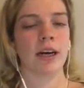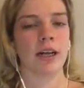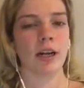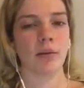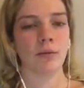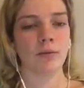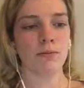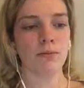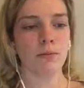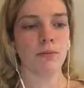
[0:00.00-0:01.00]
A lot of
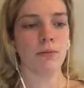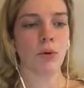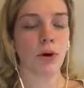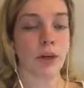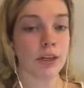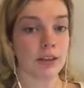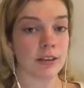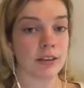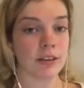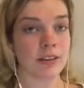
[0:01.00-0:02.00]

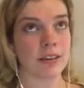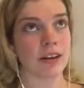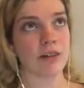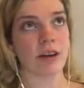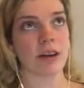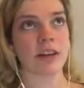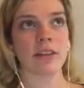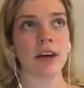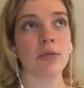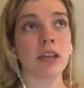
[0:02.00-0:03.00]
boys didn't want to
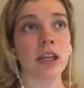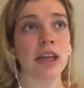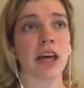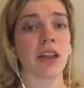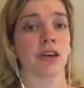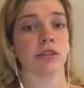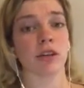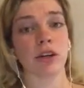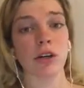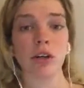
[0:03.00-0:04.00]
accept it that there was a
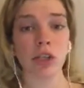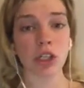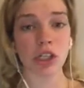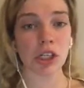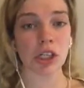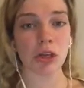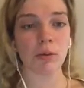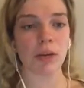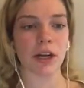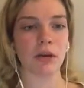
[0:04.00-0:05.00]
girl on their
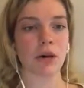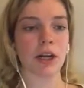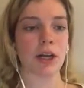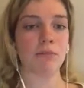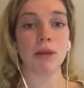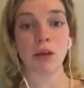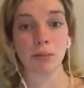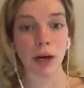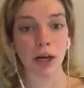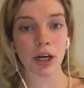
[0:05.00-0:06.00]
team and they didn't want to get beat
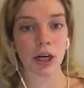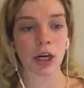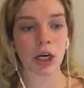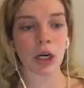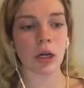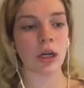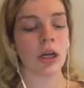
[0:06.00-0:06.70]
by a girl.